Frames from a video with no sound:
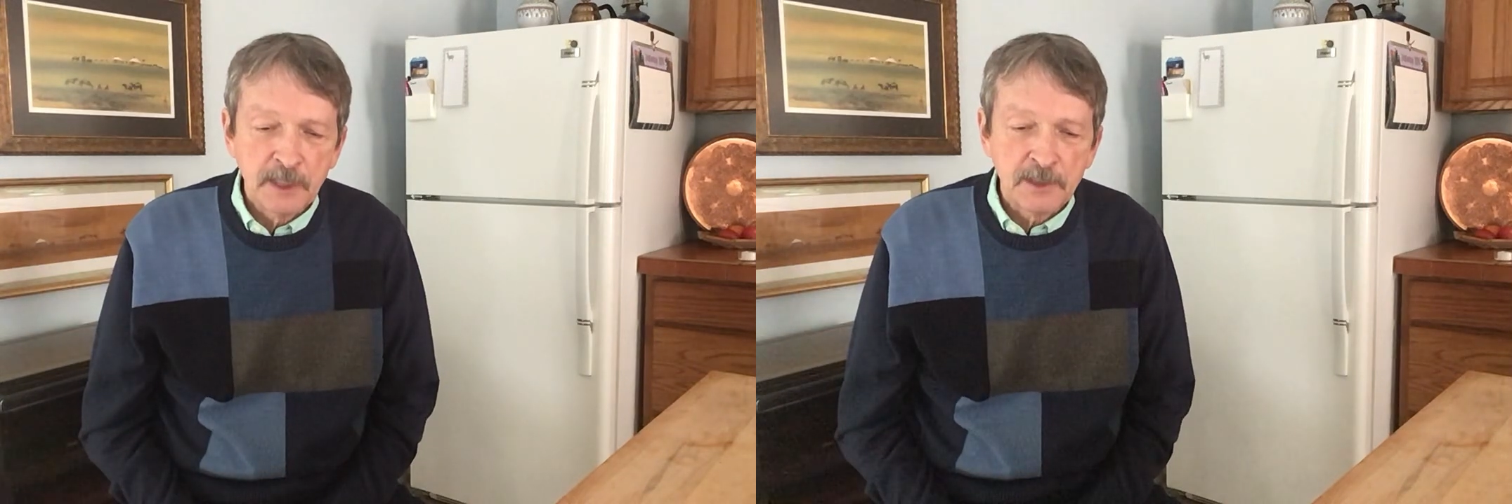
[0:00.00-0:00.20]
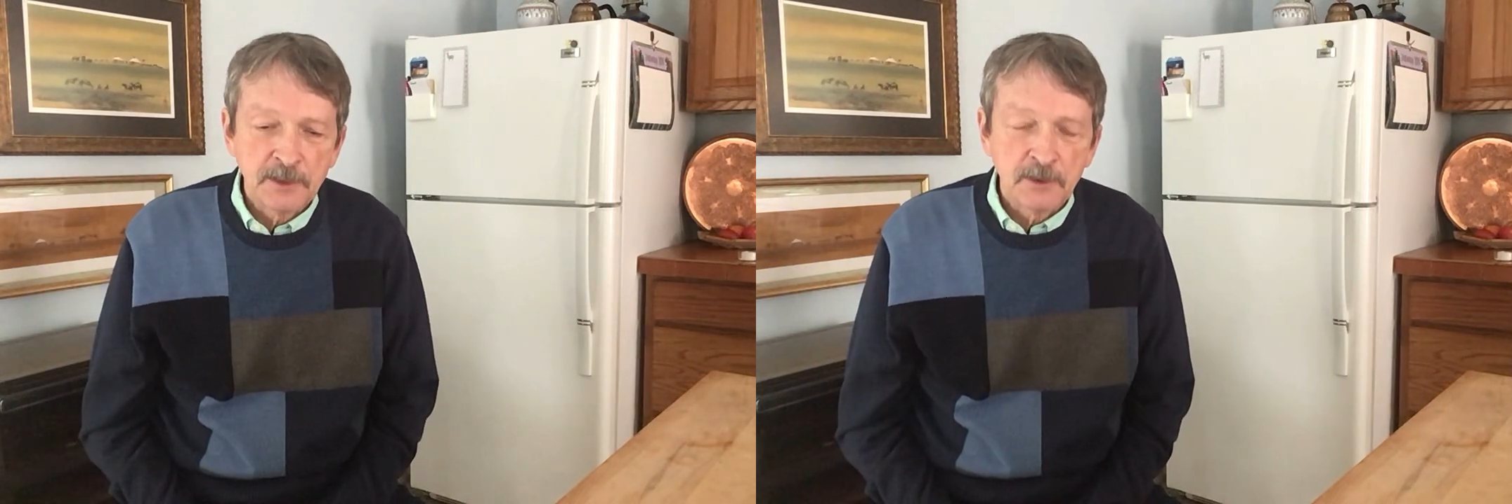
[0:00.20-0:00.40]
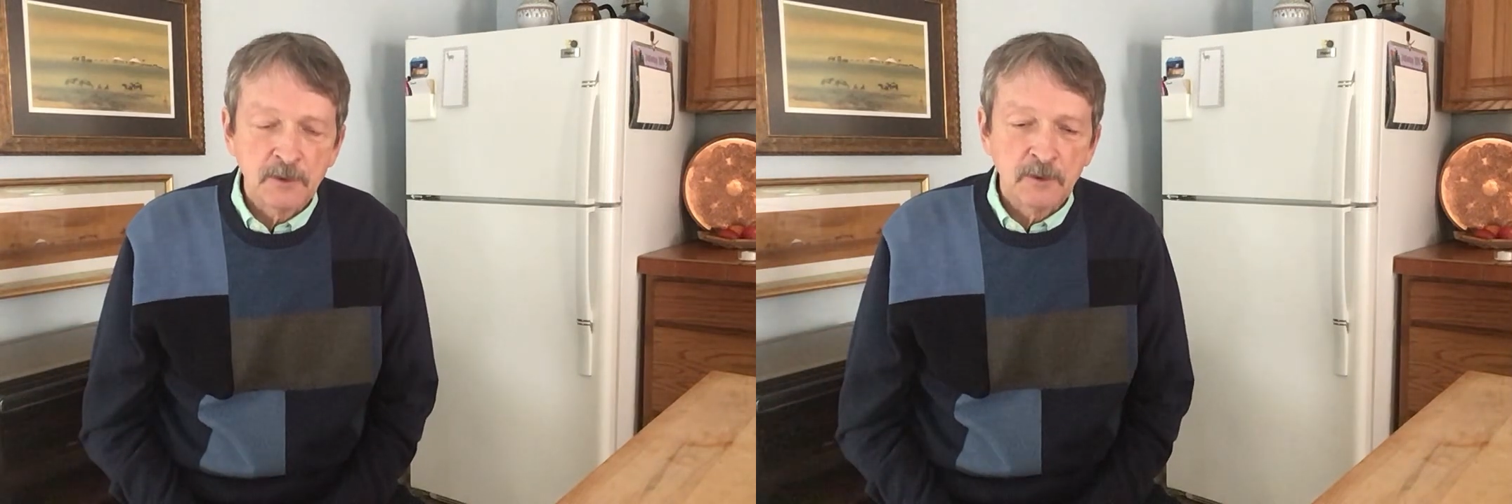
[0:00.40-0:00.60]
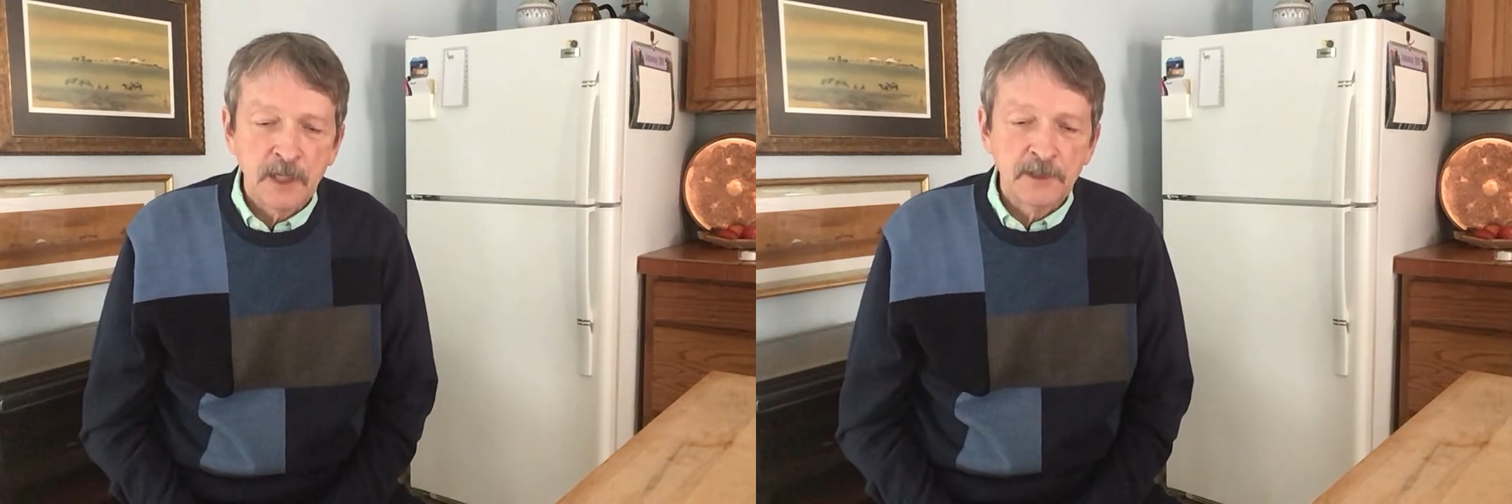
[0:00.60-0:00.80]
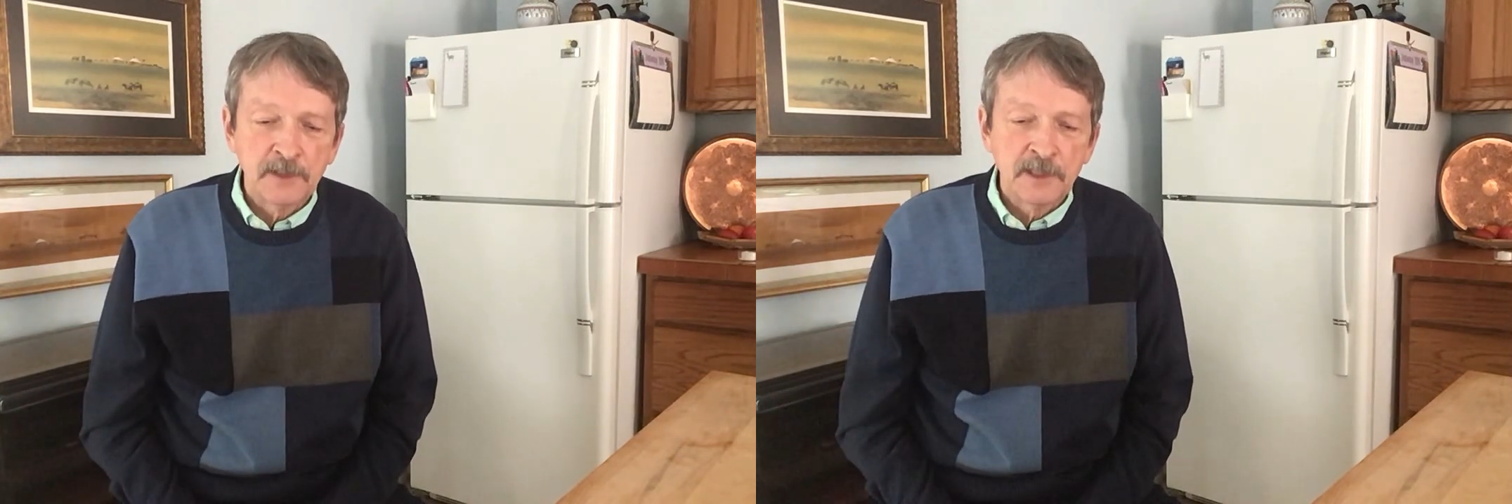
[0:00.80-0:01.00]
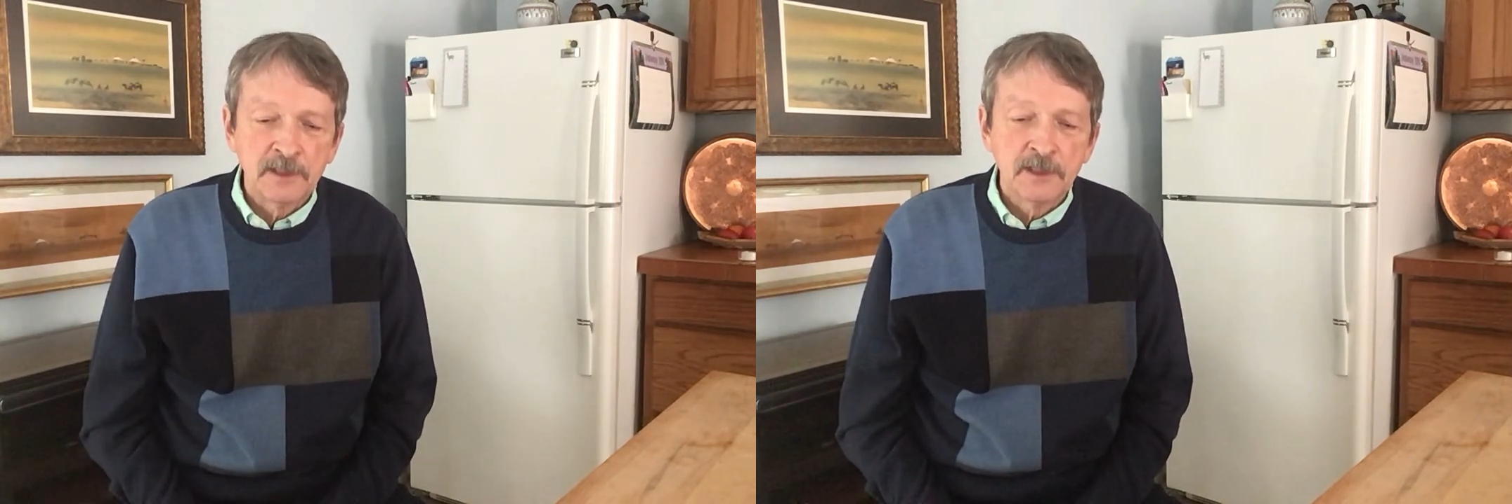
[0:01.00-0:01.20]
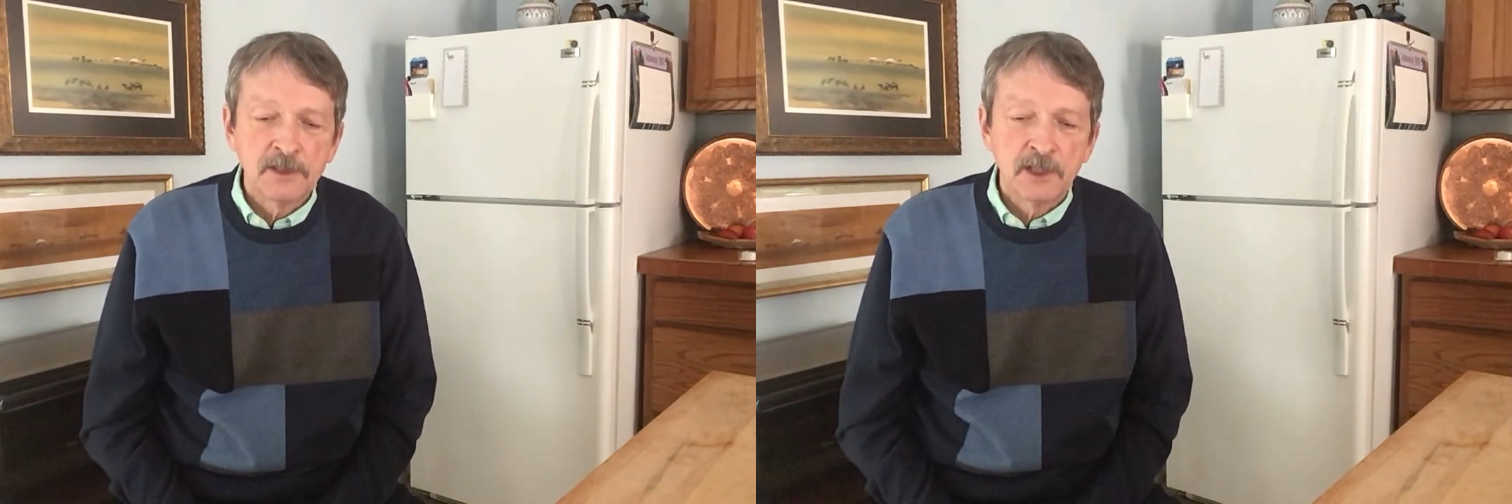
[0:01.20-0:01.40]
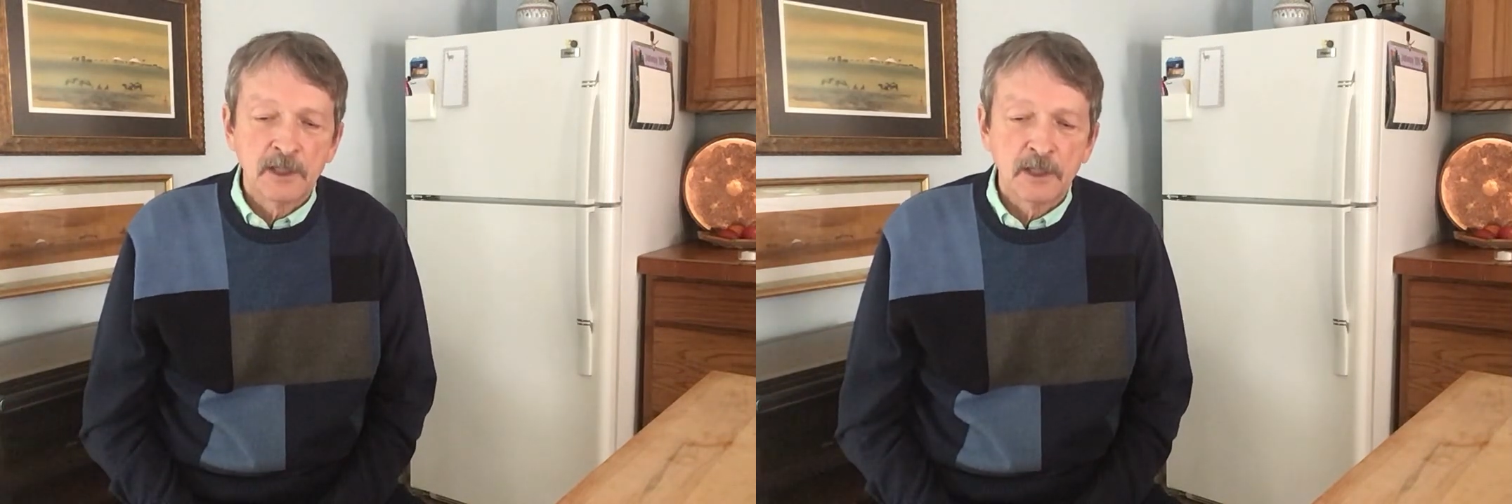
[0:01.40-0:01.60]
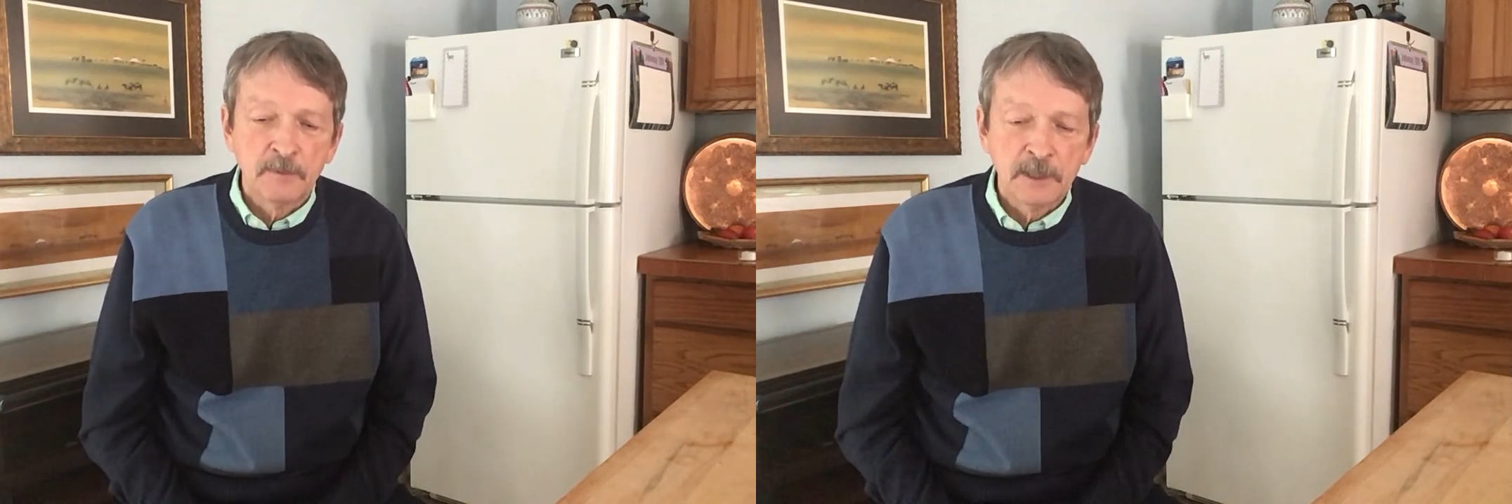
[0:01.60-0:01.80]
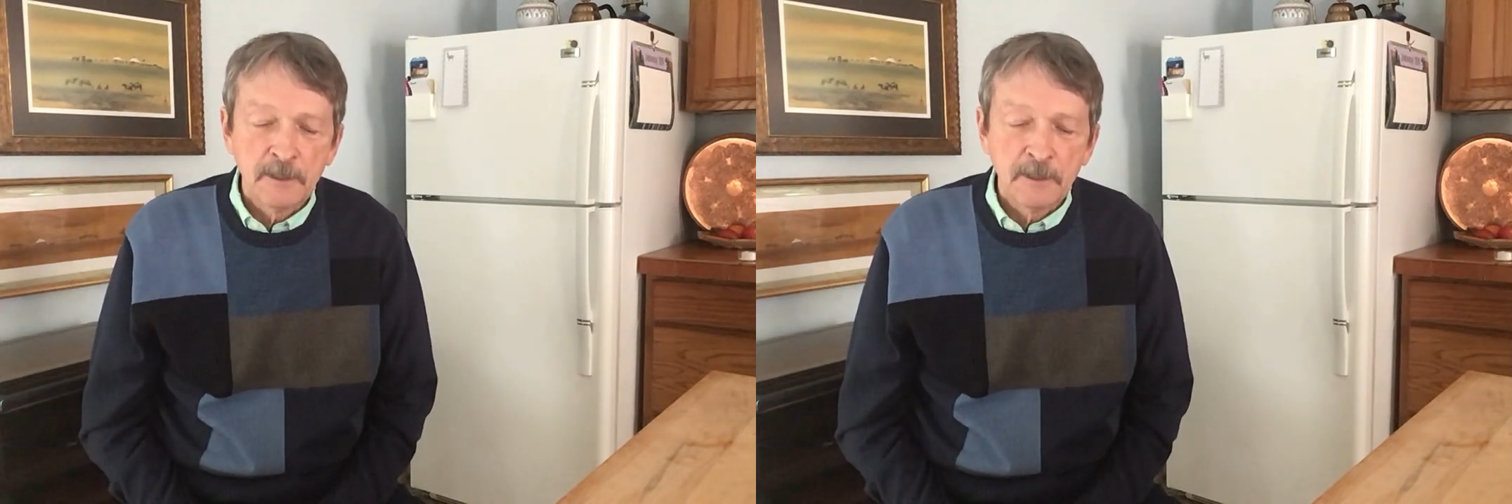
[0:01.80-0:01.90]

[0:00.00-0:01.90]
and so I needed a job.